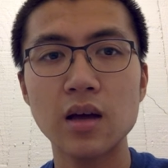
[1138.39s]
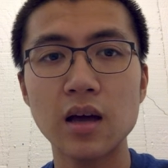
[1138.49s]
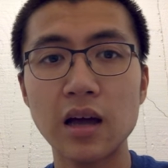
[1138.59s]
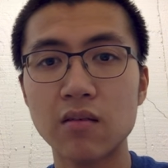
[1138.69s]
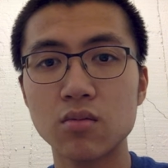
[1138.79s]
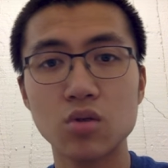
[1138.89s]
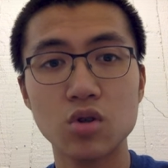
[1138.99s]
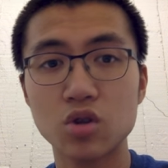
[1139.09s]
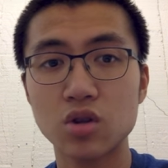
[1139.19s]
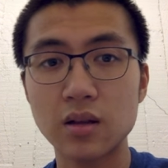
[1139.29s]
And
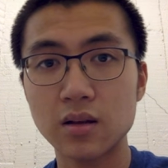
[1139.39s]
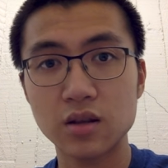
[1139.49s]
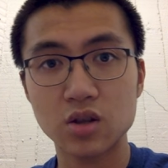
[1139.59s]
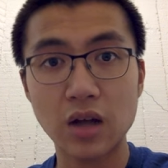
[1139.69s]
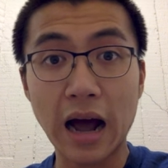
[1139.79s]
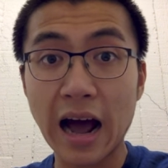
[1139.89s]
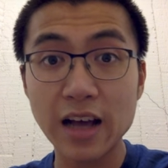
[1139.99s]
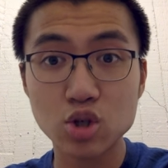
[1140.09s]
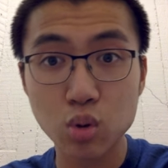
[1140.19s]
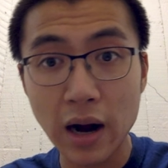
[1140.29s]
I
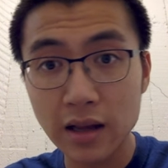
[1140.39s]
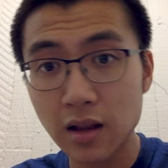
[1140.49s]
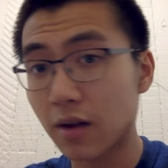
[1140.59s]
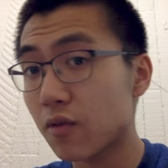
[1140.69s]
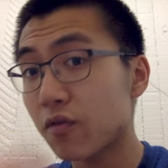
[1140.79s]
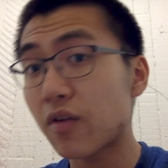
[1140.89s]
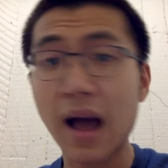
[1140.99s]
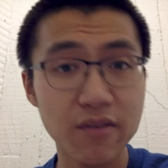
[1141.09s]
tried like 5